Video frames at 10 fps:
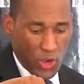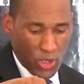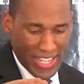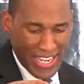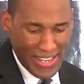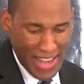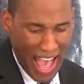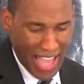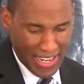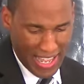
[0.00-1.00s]
you
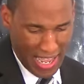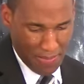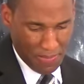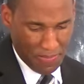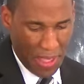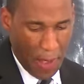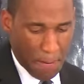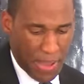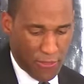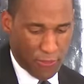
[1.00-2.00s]
denied him
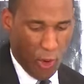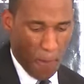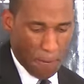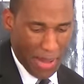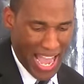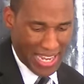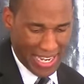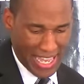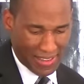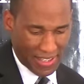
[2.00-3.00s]
before
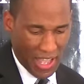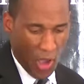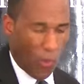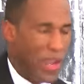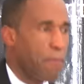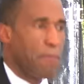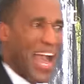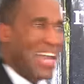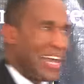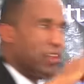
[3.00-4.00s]
Pilate
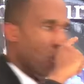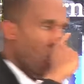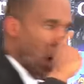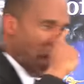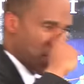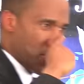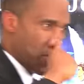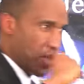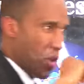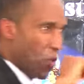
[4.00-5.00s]
when Pilate
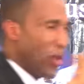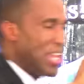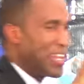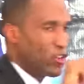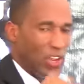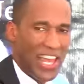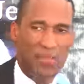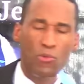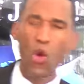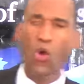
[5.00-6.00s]
was willing to
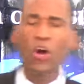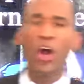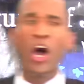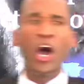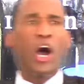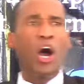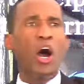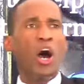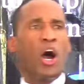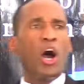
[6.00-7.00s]
let him go.
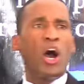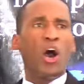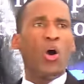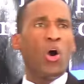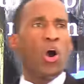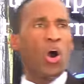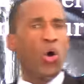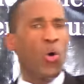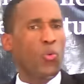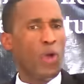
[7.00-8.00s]

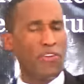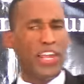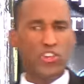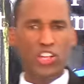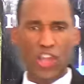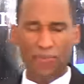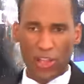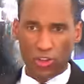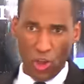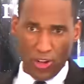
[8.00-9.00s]
Revelation
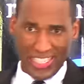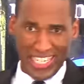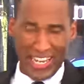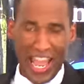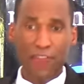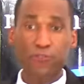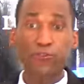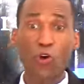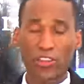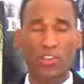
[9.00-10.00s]
chapter 13
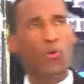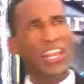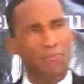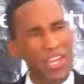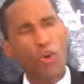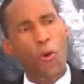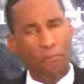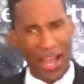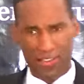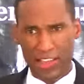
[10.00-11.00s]
and 14. Well, let me
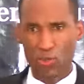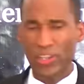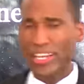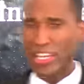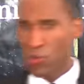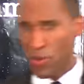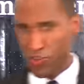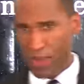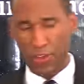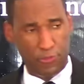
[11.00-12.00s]
go back since we're dealing
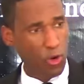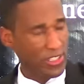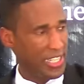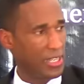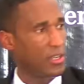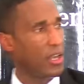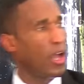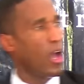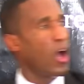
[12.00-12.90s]
with chapter 14.